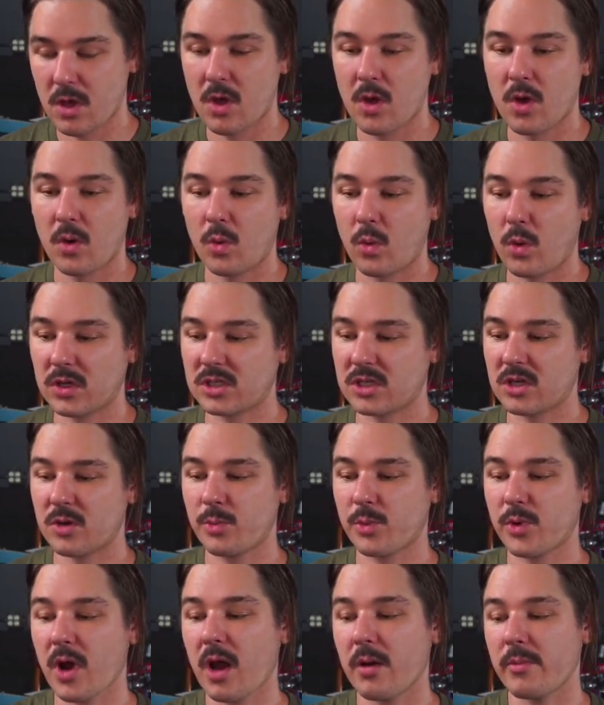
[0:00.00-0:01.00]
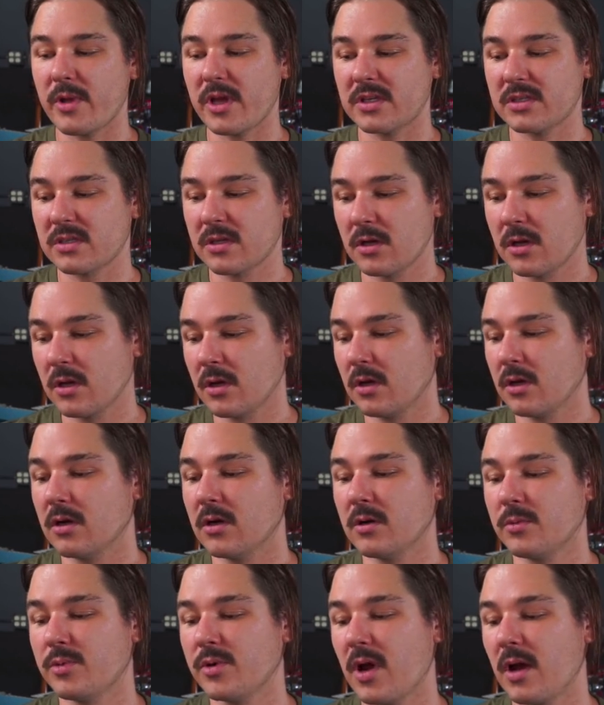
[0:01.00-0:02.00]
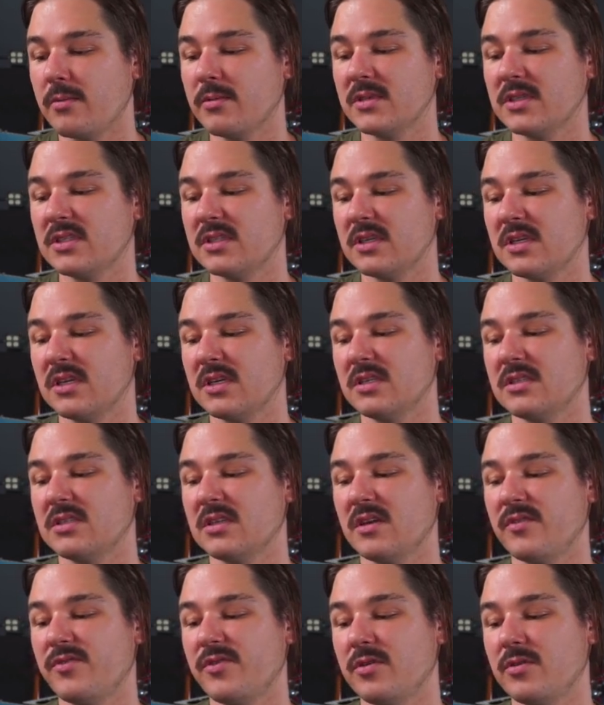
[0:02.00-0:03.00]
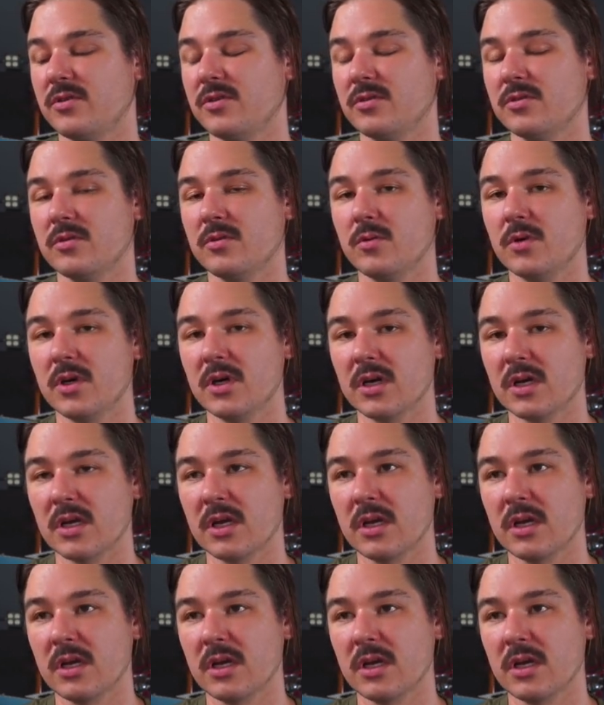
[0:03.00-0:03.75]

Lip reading: What's her promise? Her promise is if you do the work